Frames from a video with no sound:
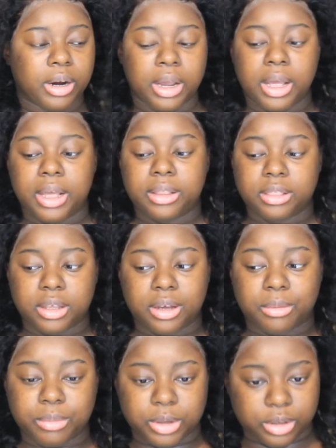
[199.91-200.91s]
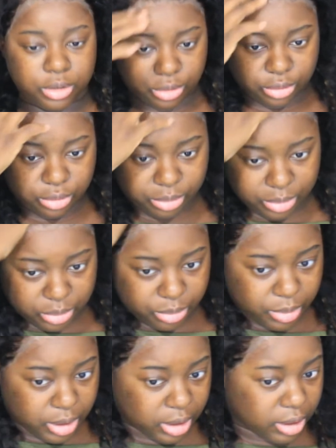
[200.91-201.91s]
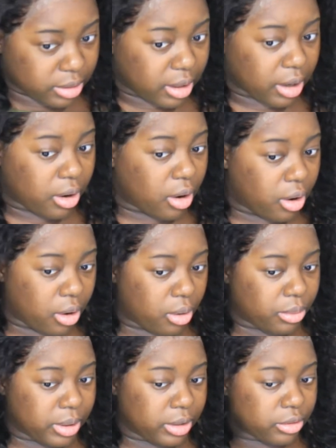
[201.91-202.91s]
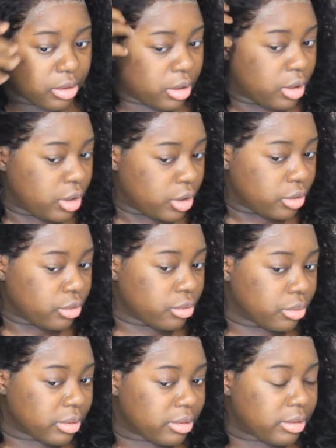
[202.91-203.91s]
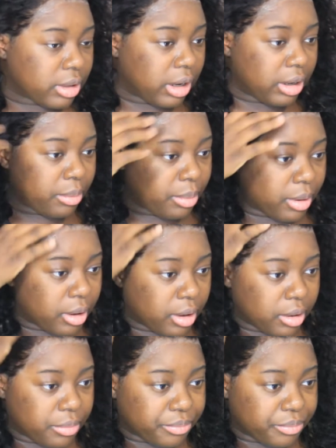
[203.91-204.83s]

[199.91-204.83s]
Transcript: I think I'm going to do a middle part because I always do a side part.